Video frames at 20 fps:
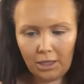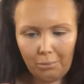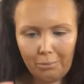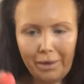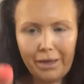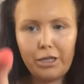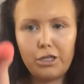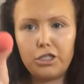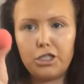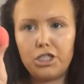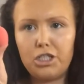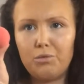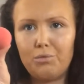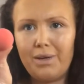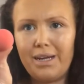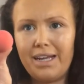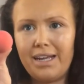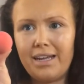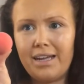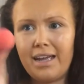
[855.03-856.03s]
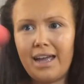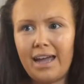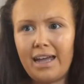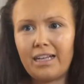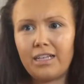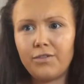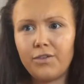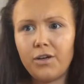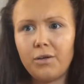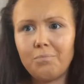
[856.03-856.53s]
might use it to the
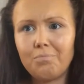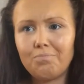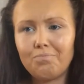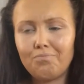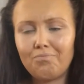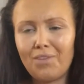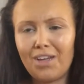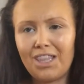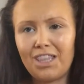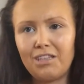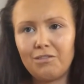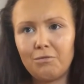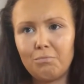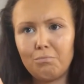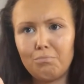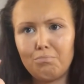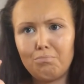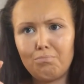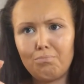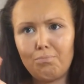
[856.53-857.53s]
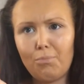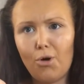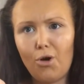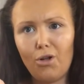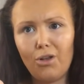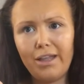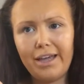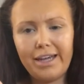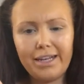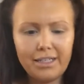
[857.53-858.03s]
end of it, like the
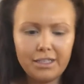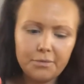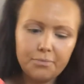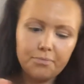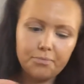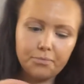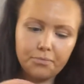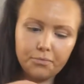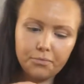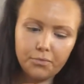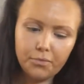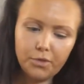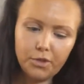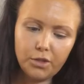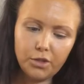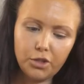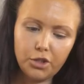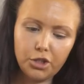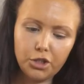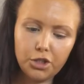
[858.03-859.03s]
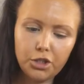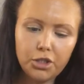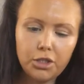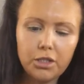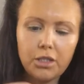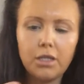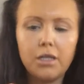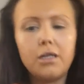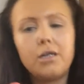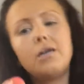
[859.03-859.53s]
ball end, just
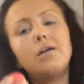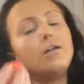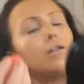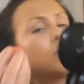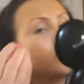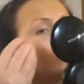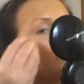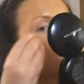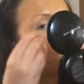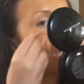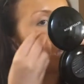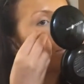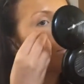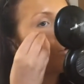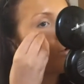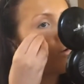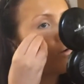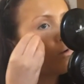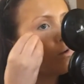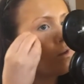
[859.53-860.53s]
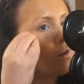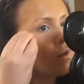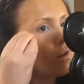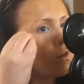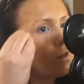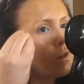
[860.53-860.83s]
dab it on,